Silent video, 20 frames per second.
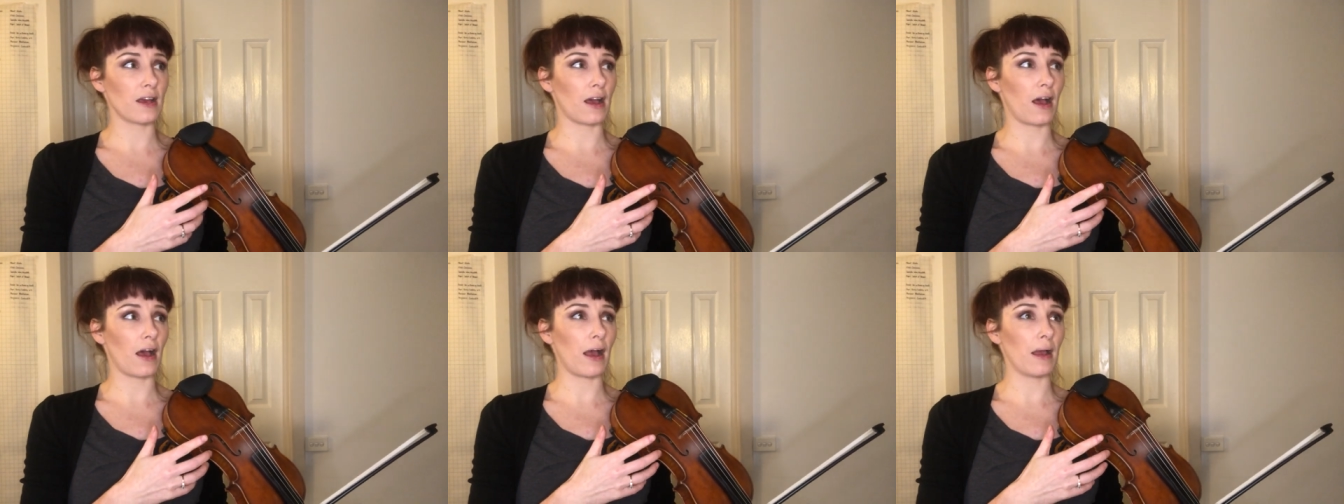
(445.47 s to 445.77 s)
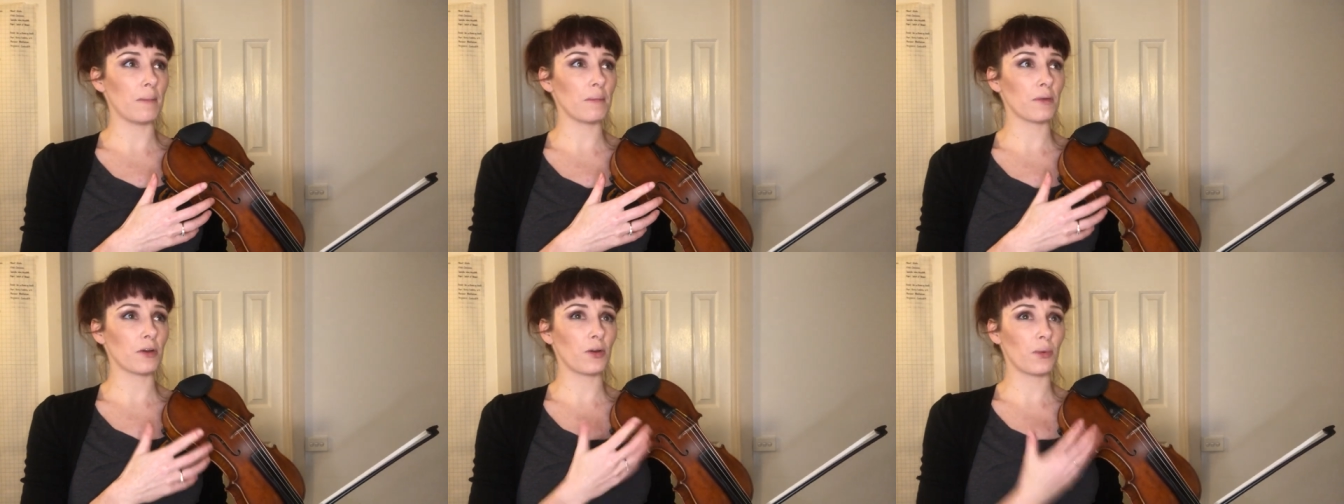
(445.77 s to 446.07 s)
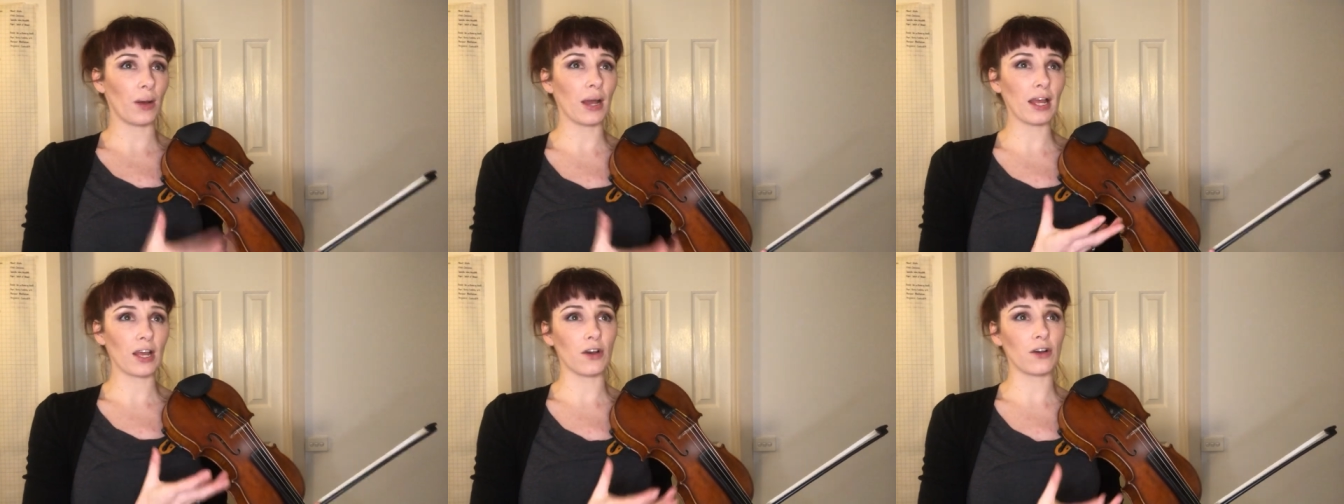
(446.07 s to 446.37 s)
I'm
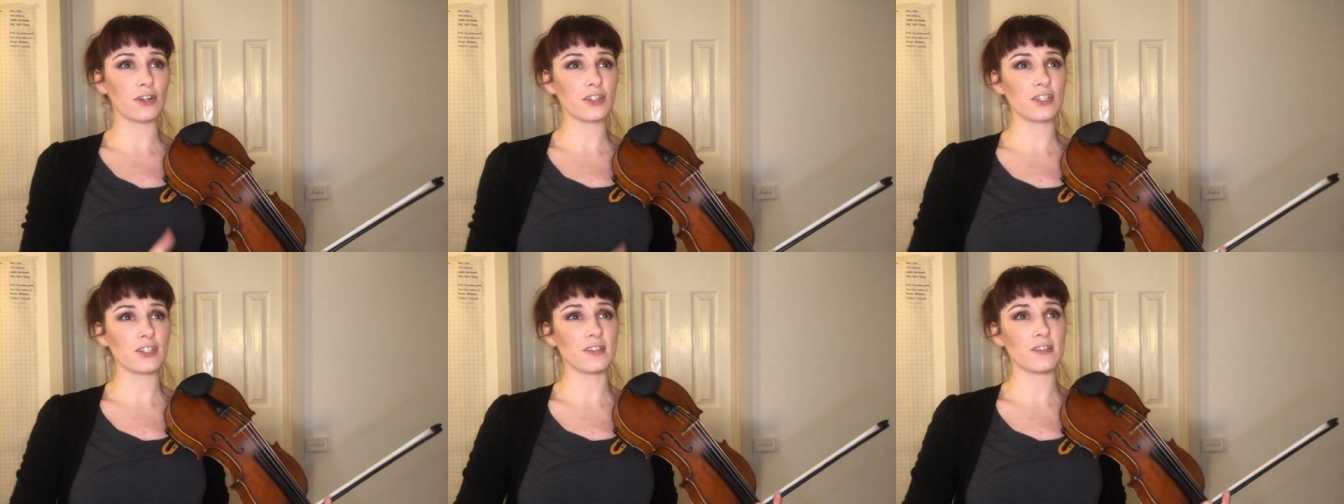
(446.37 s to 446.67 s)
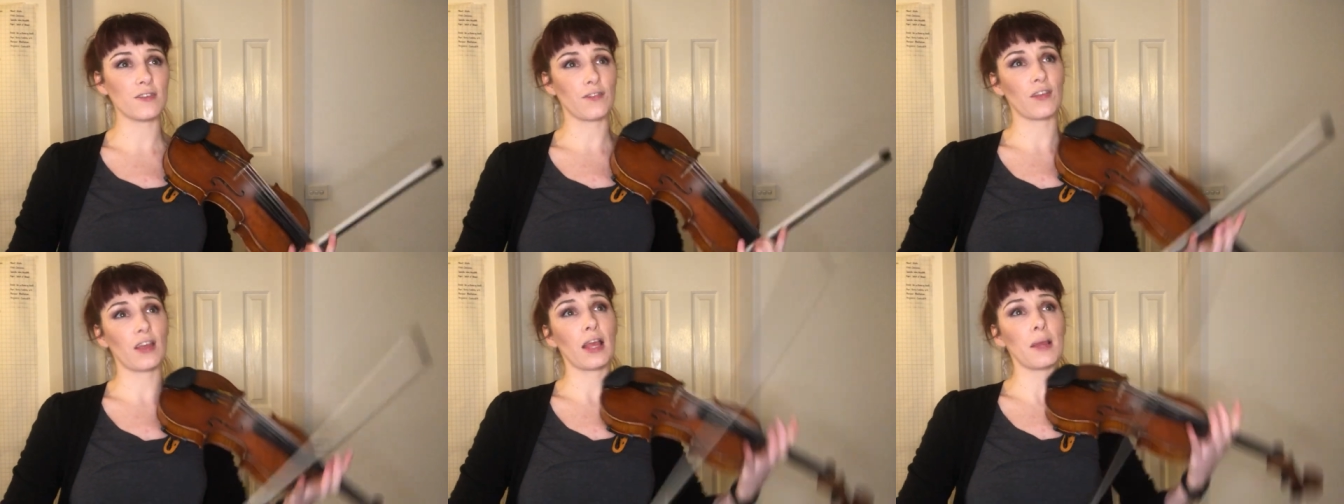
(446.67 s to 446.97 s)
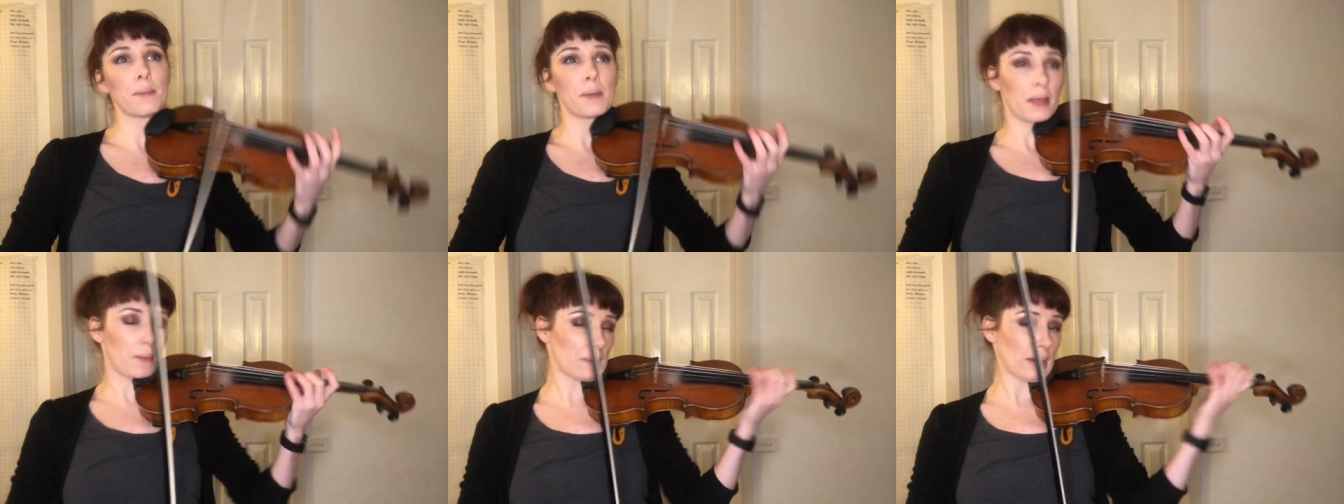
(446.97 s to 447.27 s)
quite conscious of
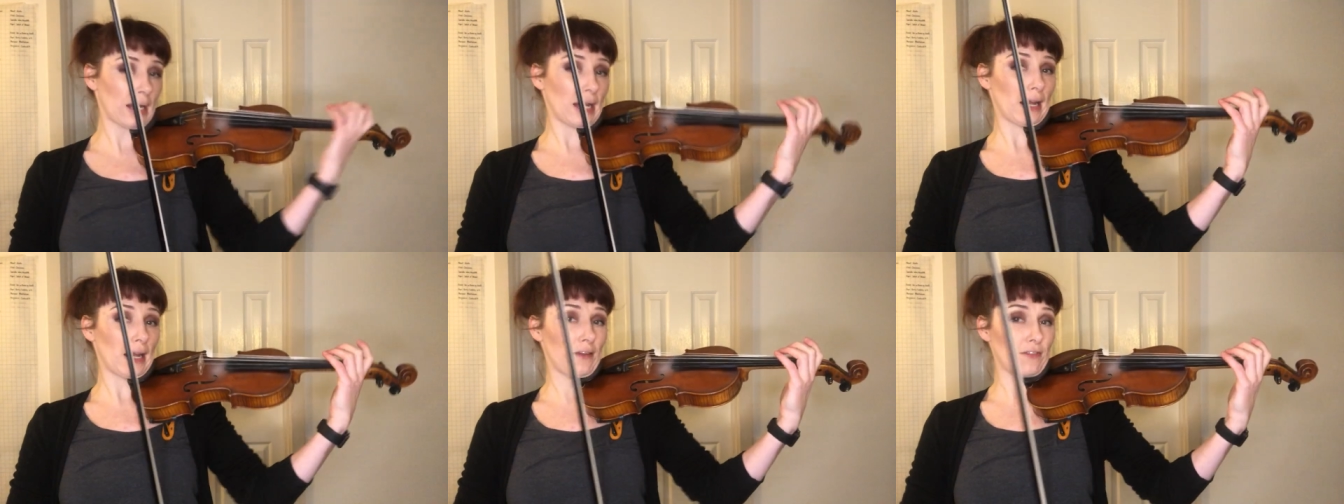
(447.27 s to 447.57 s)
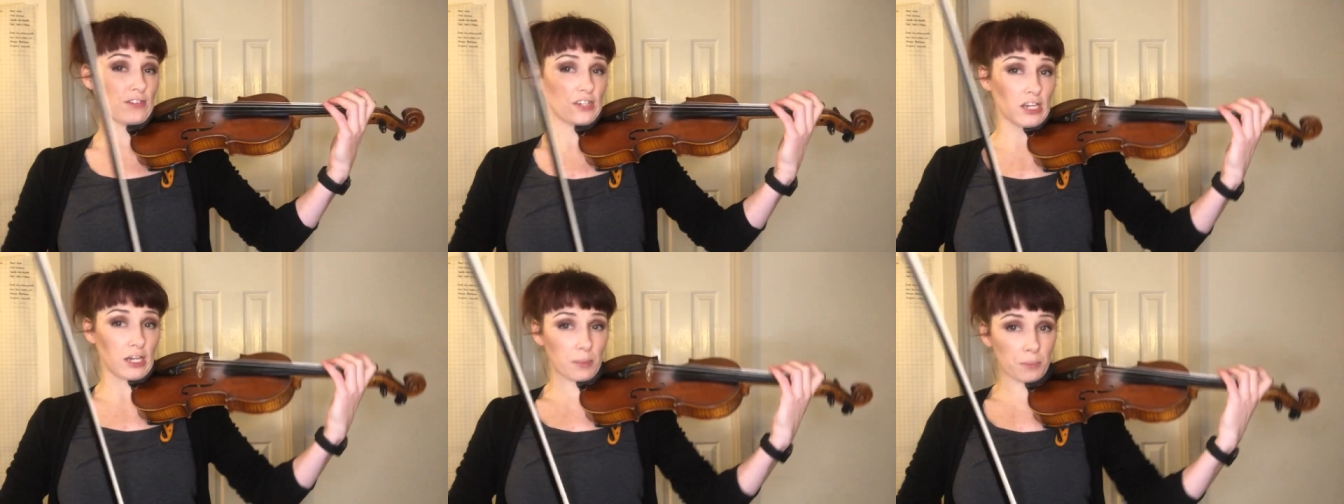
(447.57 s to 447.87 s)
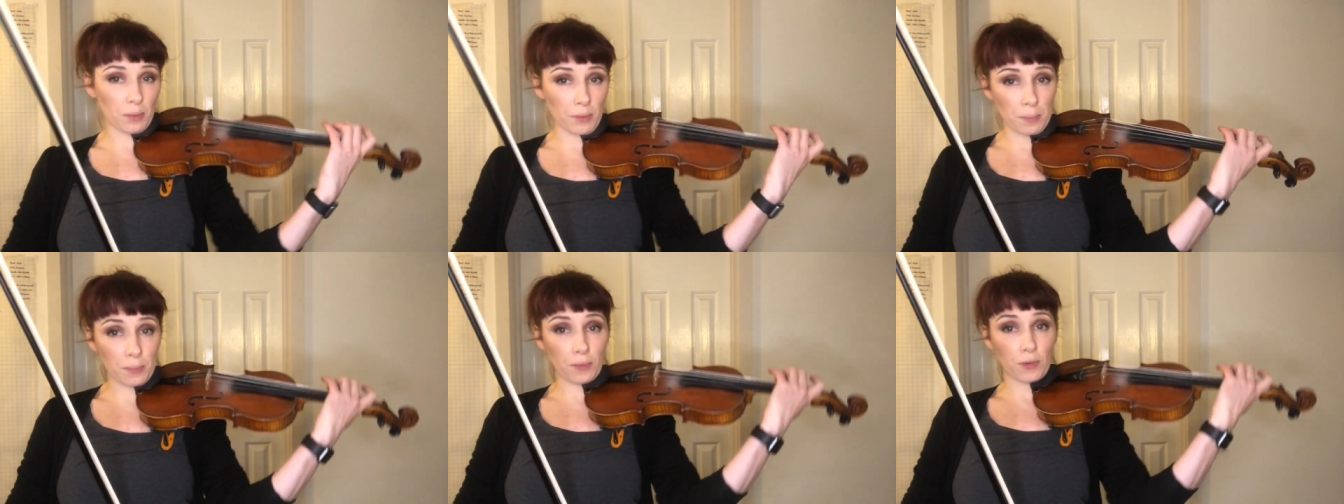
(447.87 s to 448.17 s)
keeping my left
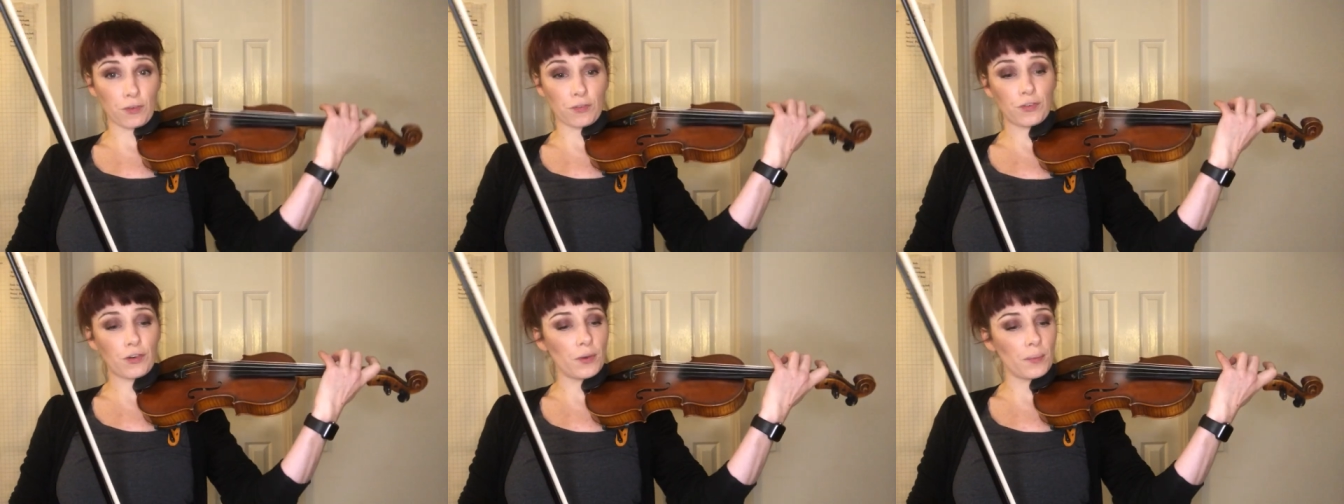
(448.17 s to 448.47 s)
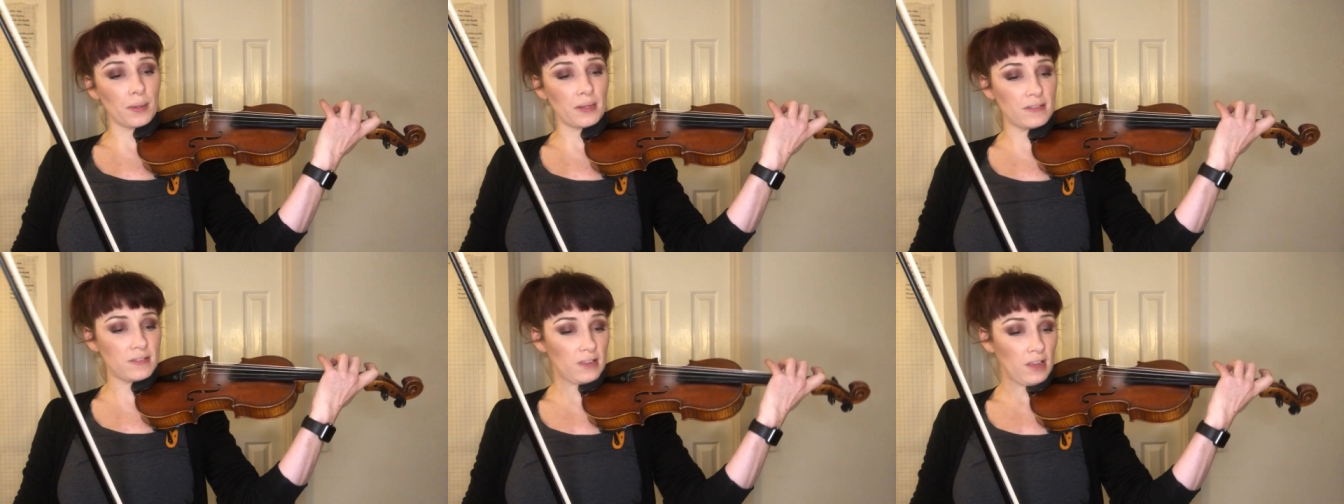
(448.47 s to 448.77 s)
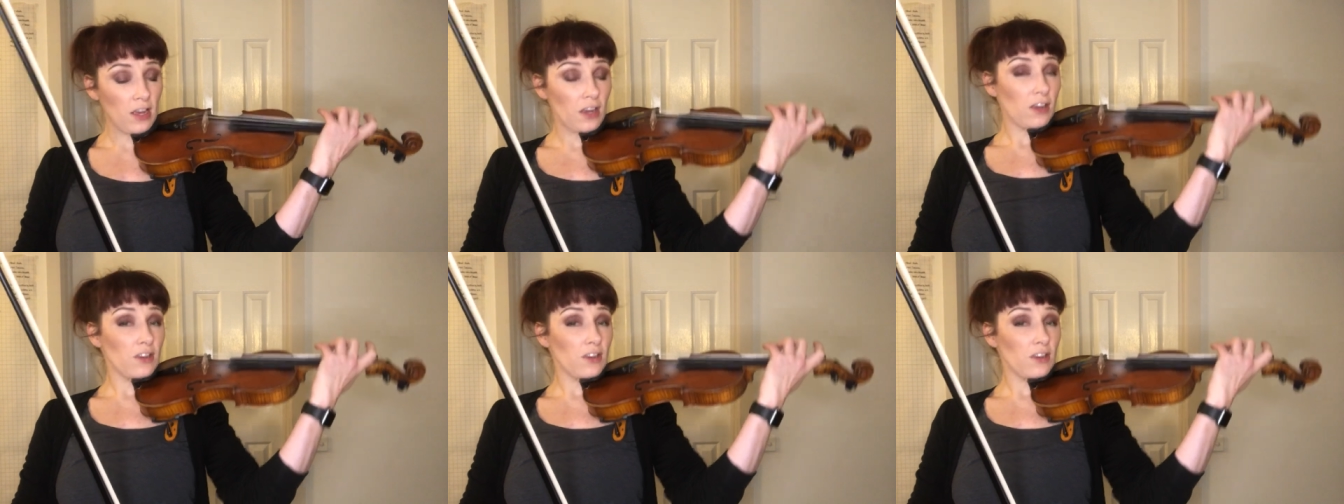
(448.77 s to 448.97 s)
elbow brought forwards